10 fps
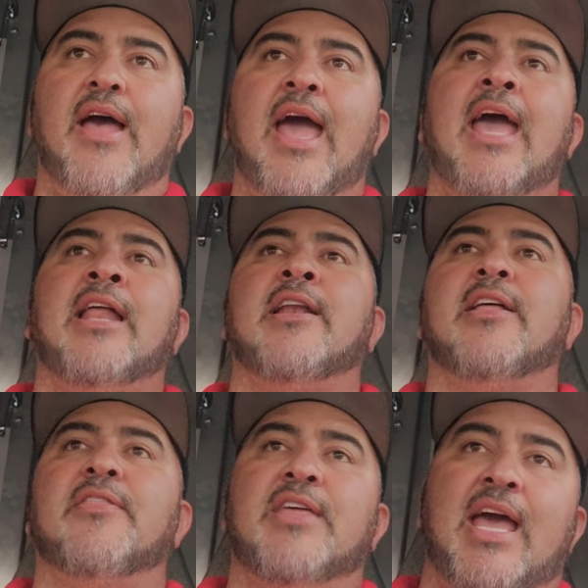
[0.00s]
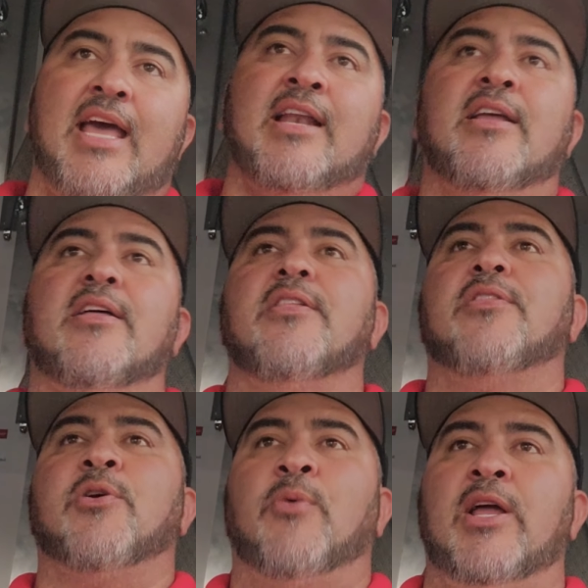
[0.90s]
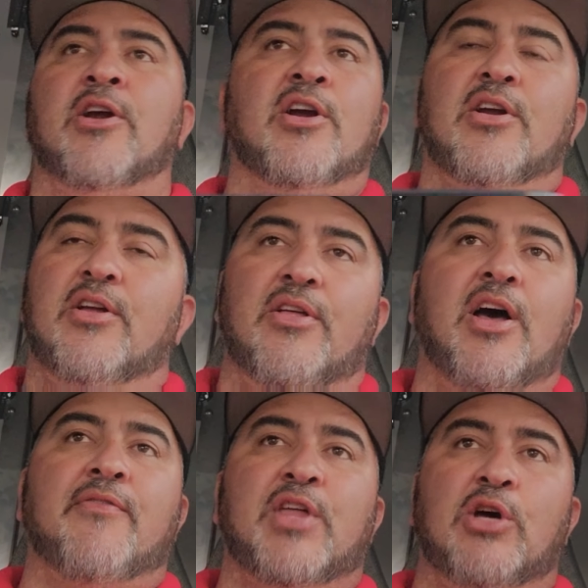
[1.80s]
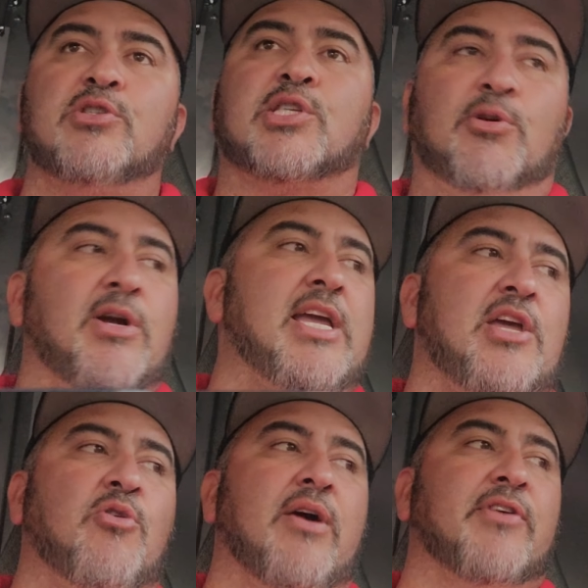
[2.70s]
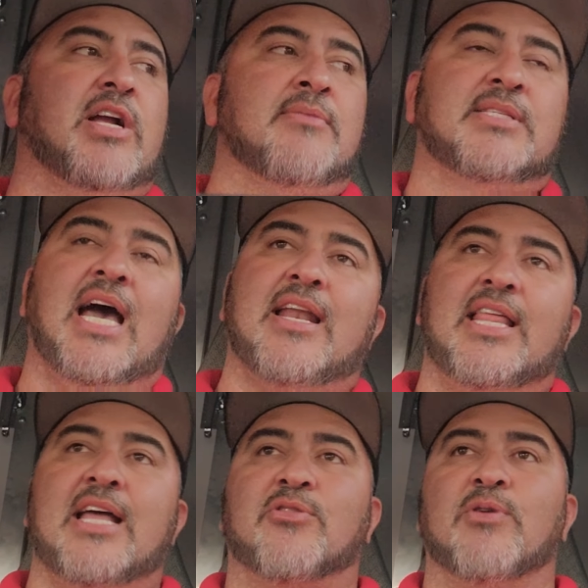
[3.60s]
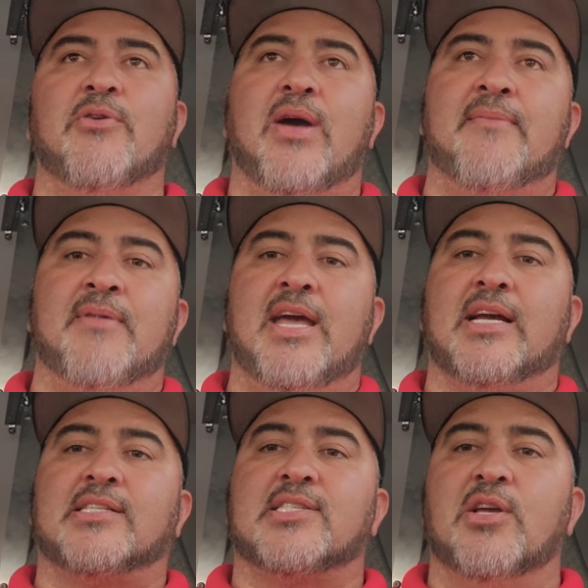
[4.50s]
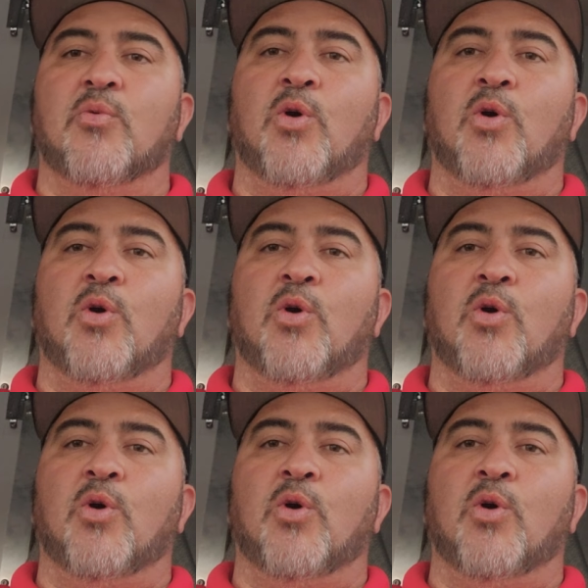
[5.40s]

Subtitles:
And then the winner of those three, whoever comes out of that three-way mix,